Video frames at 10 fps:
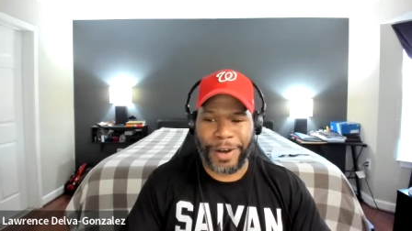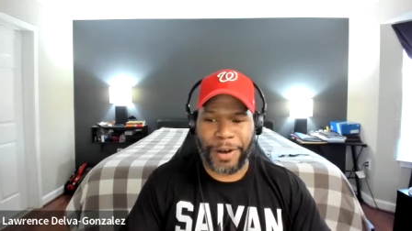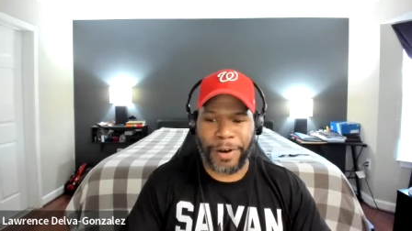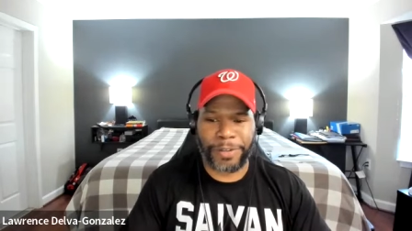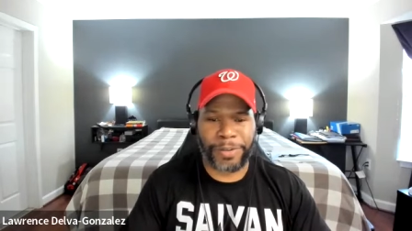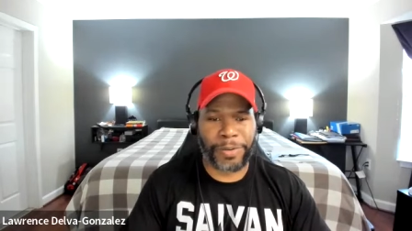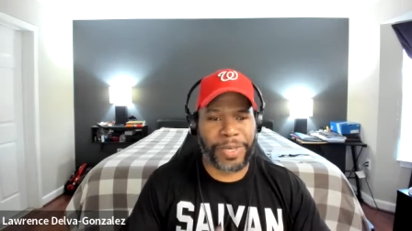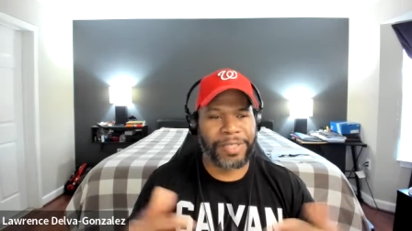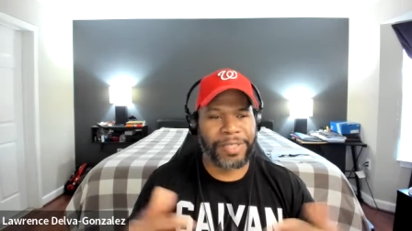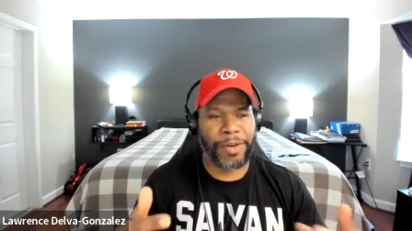also
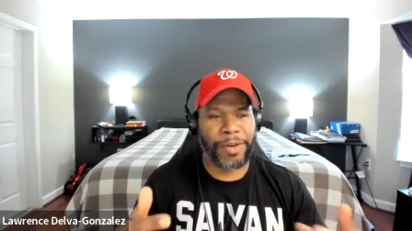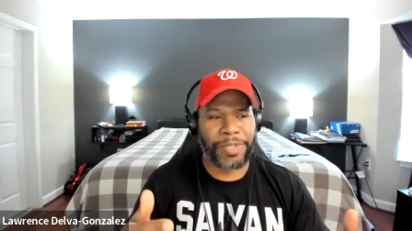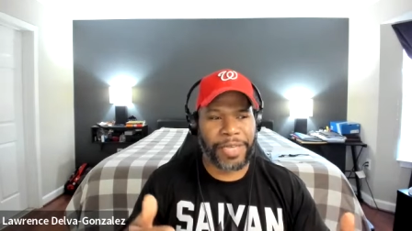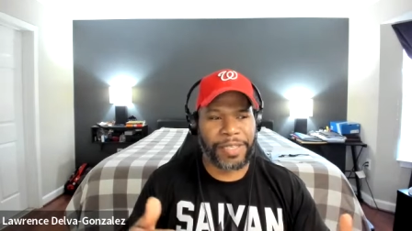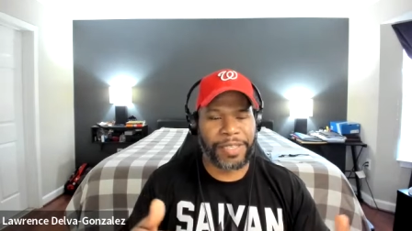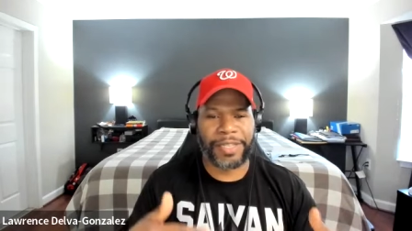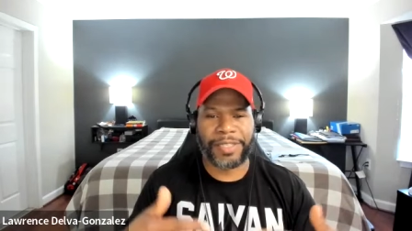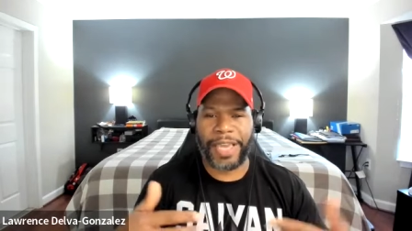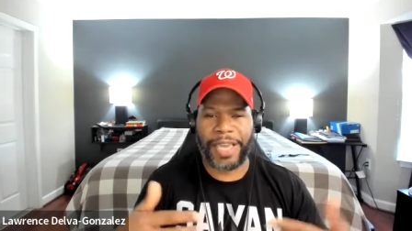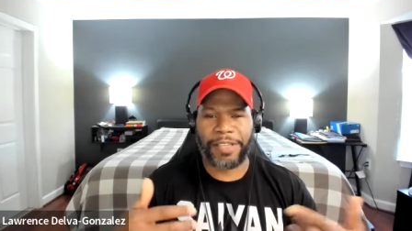is almost like she
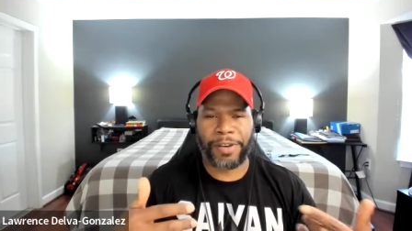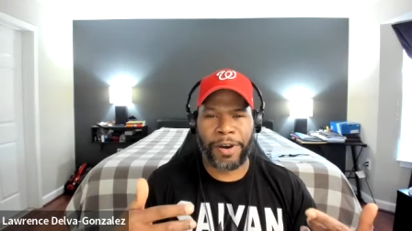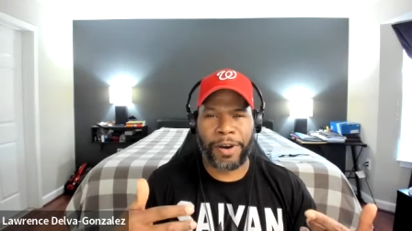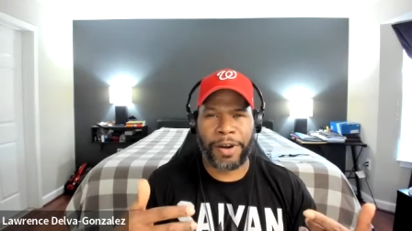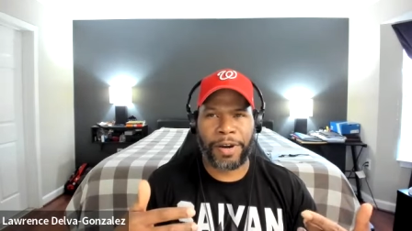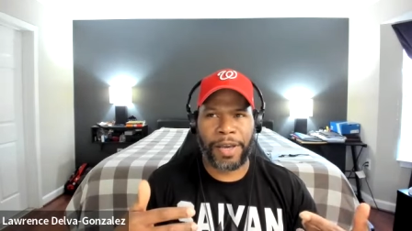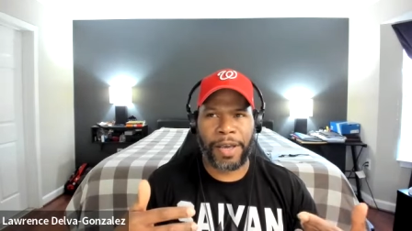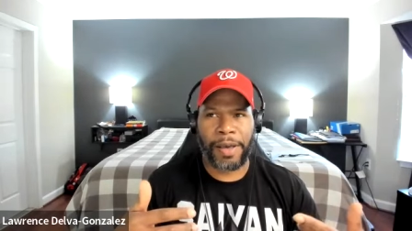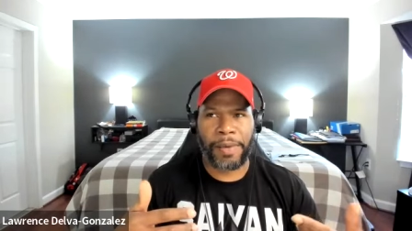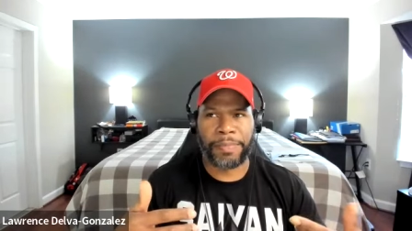does H R
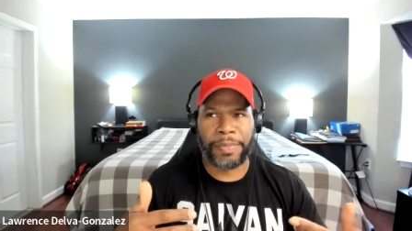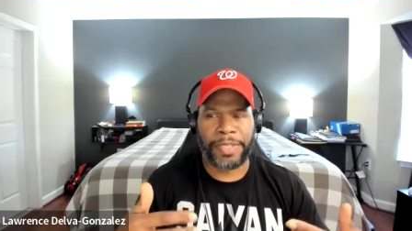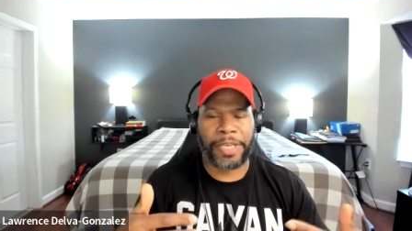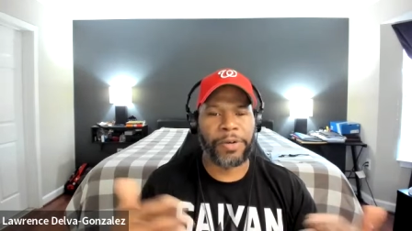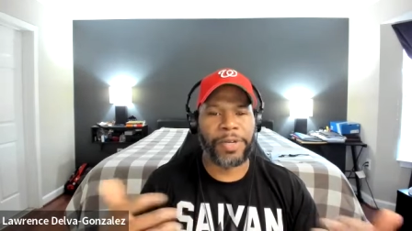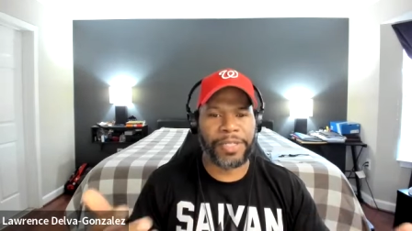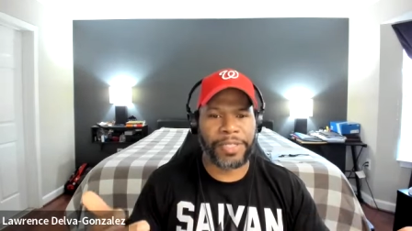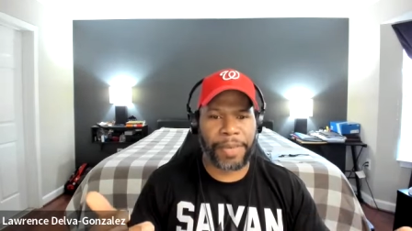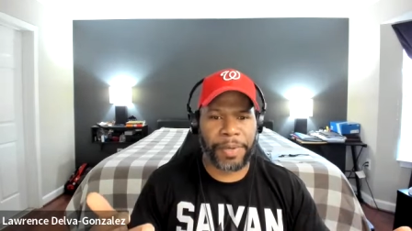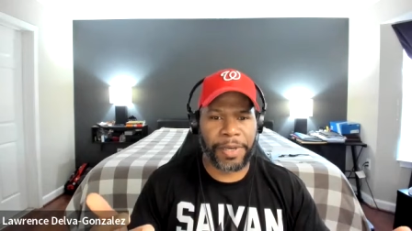um, generalist
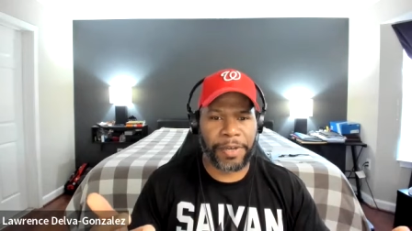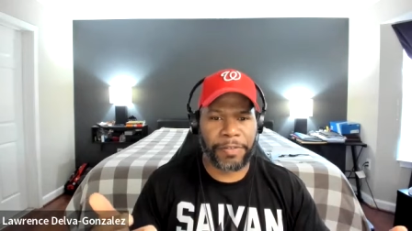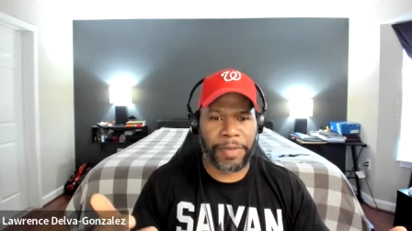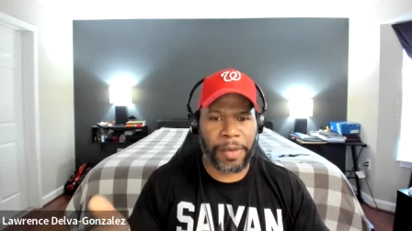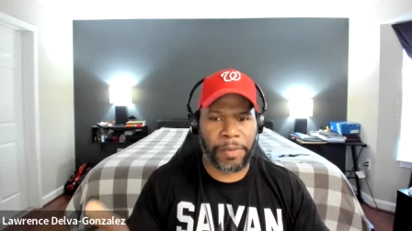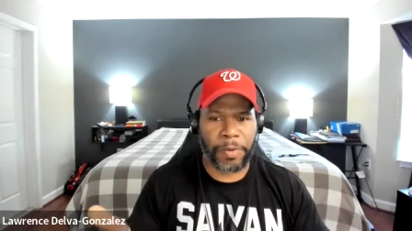type of uh, okay.